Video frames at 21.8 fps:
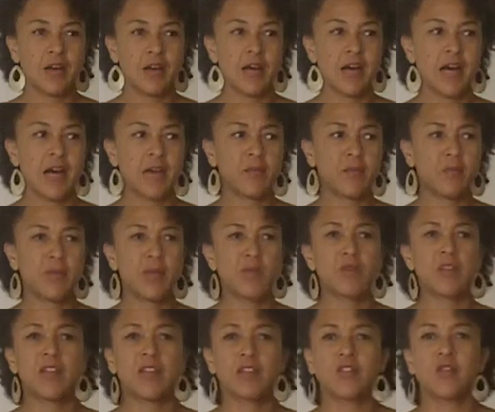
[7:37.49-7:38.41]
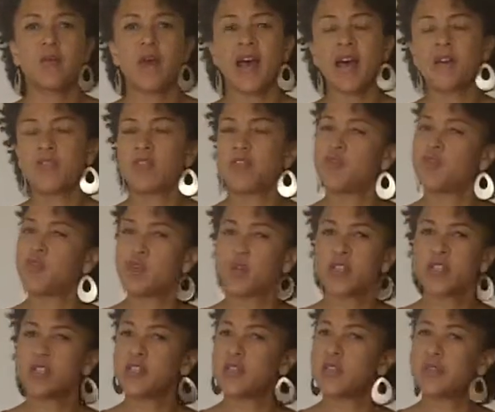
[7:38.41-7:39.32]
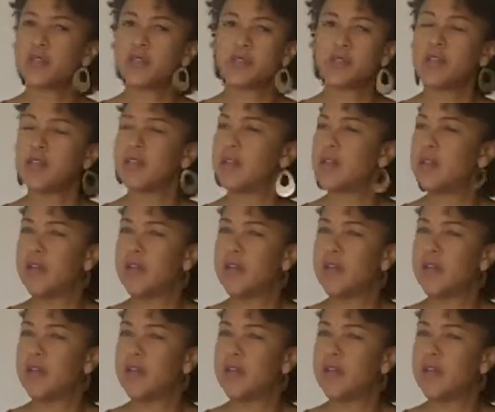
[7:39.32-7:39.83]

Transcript: maybe they don't have the fortitude.